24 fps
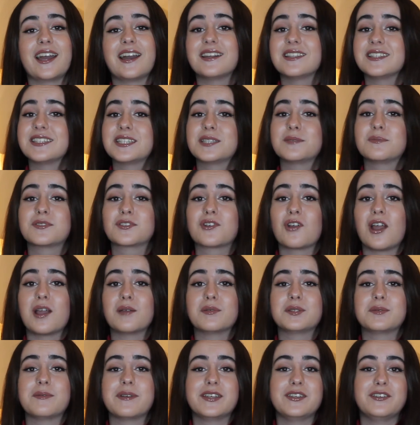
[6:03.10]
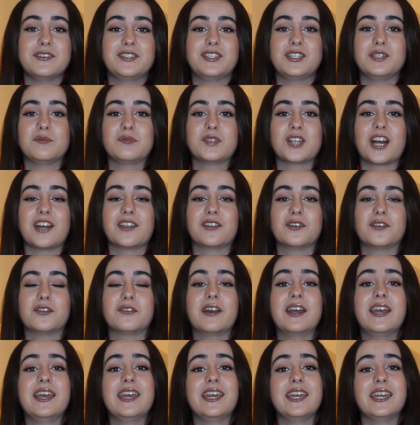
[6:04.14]
and subscribe to my YouTube channel.
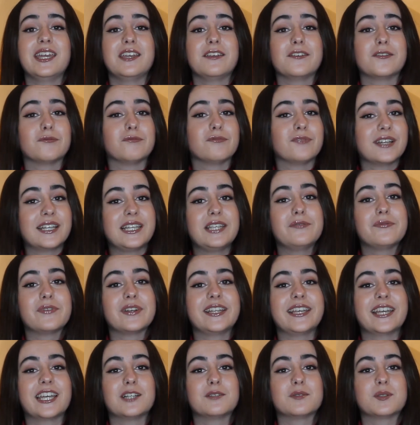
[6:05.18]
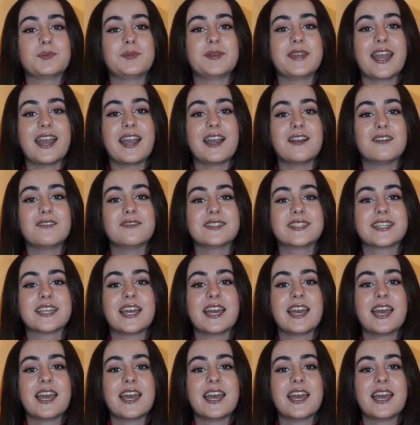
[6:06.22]
It really helps me out.